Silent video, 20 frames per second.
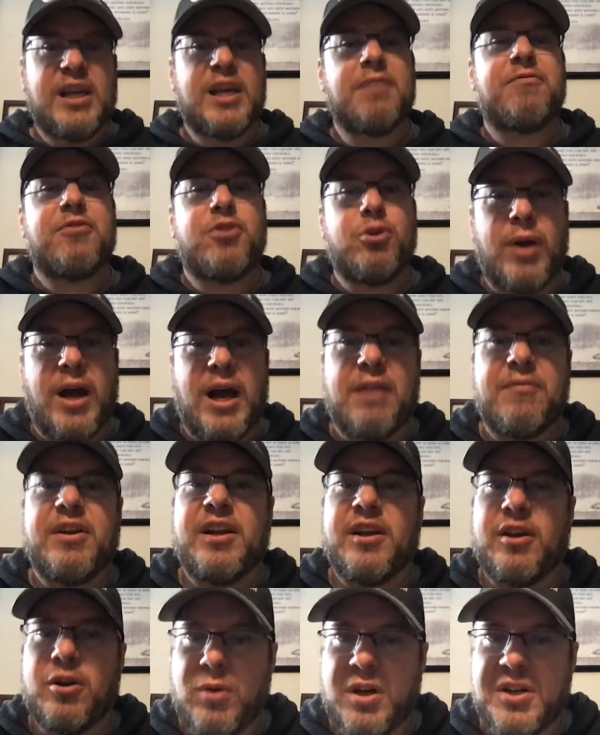if you have
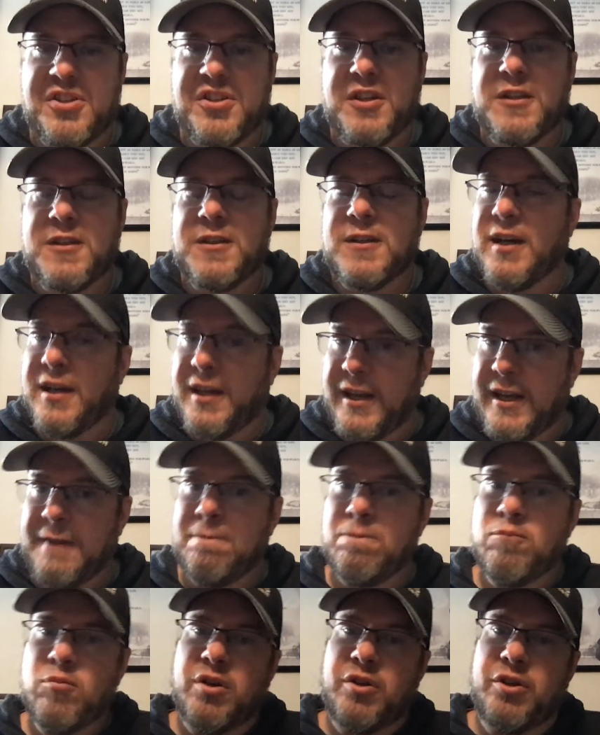any questions,
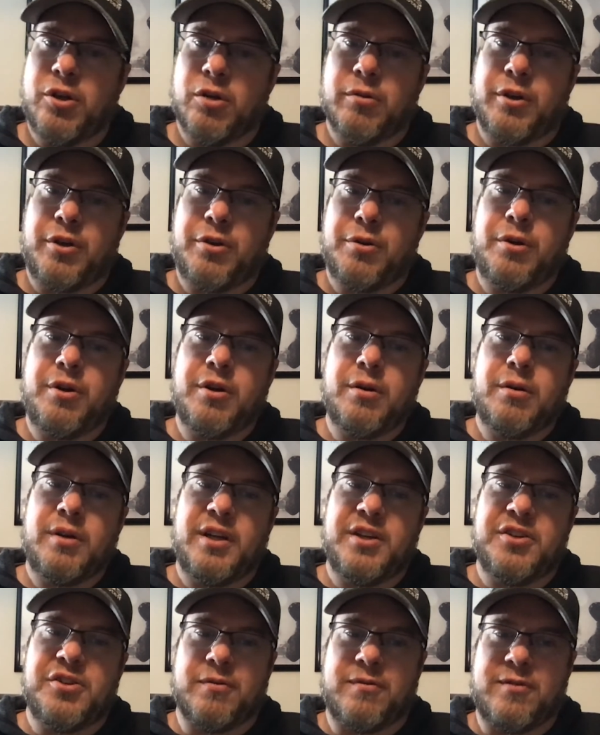again, your recruiter
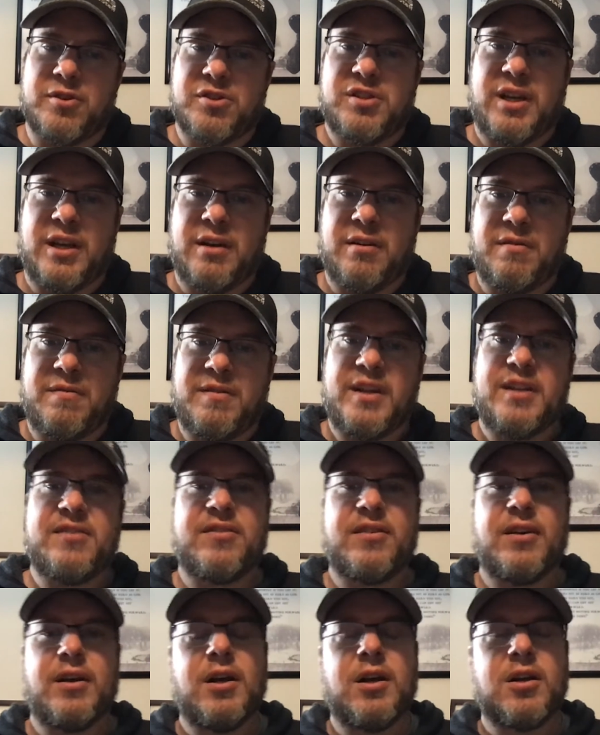is your first line of
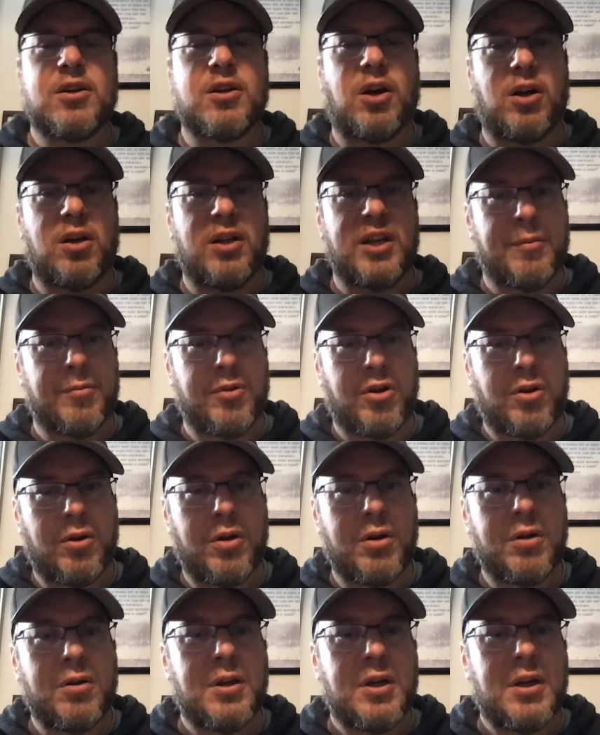defense. Call him or
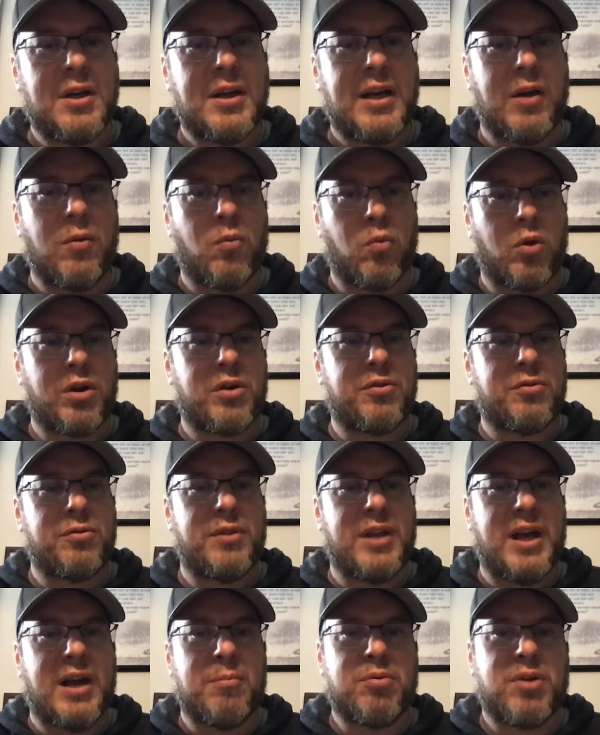her and work through
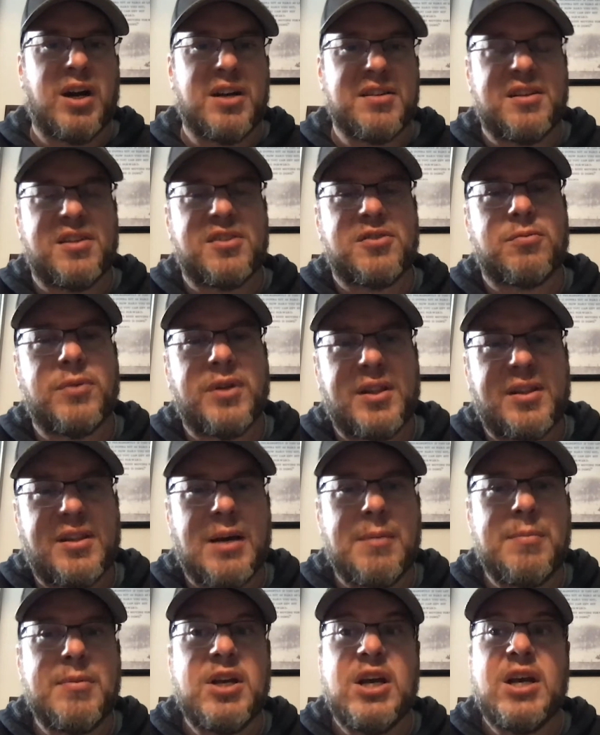that process with
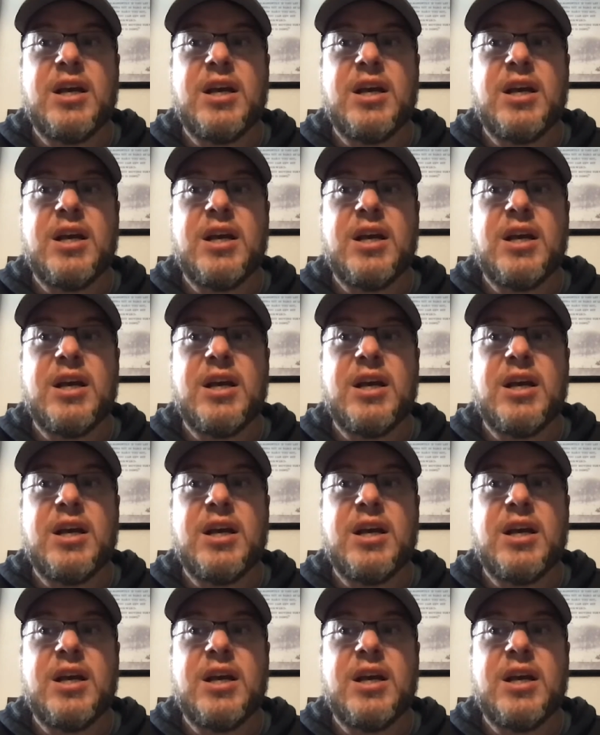them.